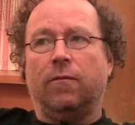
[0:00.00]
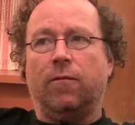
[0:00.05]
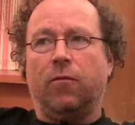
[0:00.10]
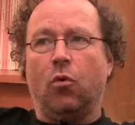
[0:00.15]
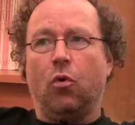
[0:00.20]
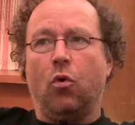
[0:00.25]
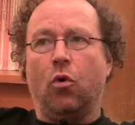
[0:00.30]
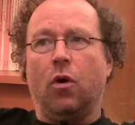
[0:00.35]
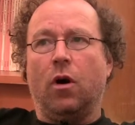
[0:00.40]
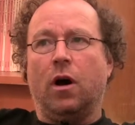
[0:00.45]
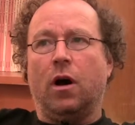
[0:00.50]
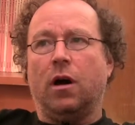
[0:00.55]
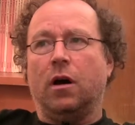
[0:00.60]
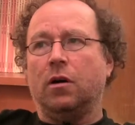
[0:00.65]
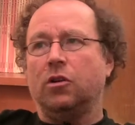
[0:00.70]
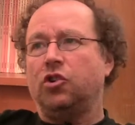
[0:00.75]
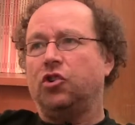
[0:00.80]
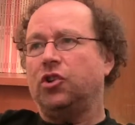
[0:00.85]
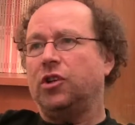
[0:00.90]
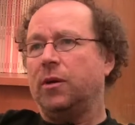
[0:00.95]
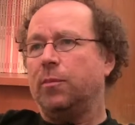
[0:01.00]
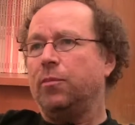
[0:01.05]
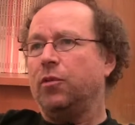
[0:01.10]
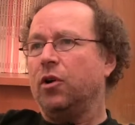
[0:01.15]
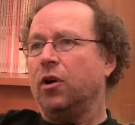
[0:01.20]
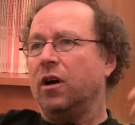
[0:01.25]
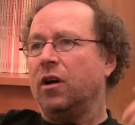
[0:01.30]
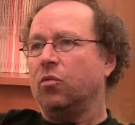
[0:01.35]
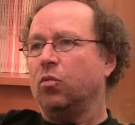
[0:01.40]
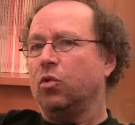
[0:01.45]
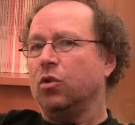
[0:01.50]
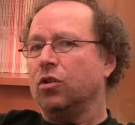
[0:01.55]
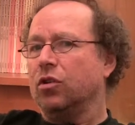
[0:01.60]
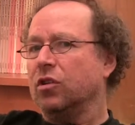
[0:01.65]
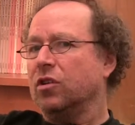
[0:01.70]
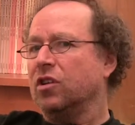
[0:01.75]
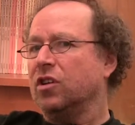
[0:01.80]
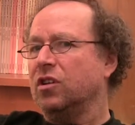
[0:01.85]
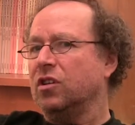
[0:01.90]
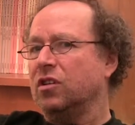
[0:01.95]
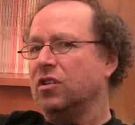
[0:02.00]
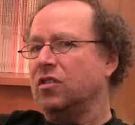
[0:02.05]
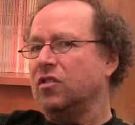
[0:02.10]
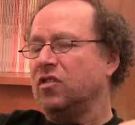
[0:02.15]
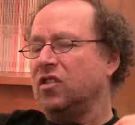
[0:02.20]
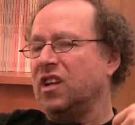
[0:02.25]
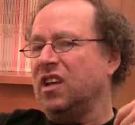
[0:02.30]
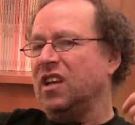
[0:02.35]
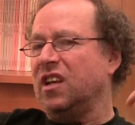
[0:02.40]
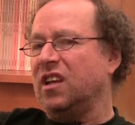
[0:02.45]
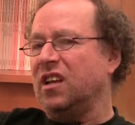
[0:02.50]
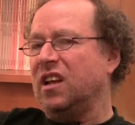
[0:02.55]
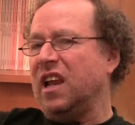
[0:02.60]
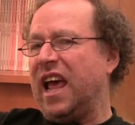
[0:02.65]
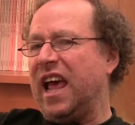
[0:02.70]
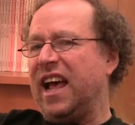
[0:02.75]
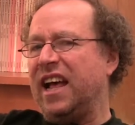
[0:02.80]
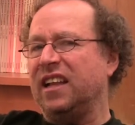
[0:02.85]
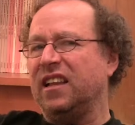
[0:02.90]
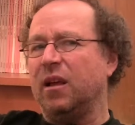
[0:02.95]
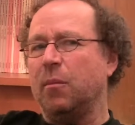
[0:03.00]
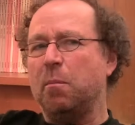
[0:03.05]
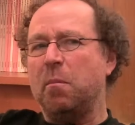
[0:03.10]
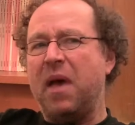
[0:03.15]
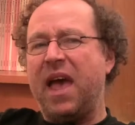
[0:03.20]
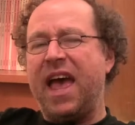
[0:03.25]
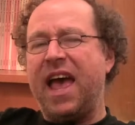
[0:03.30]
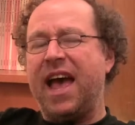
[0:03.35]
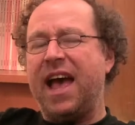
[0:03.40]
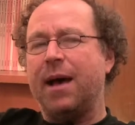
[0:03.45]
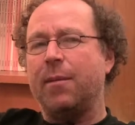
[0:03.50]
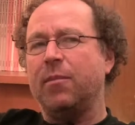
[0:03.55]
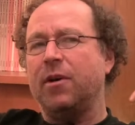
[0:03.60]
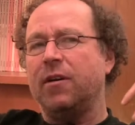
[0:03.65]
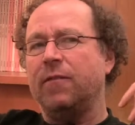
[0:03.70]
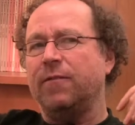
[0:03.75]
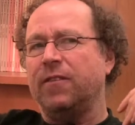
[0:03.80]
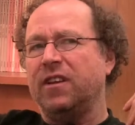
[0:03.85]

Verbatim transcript: for shipyard workers in Alabama,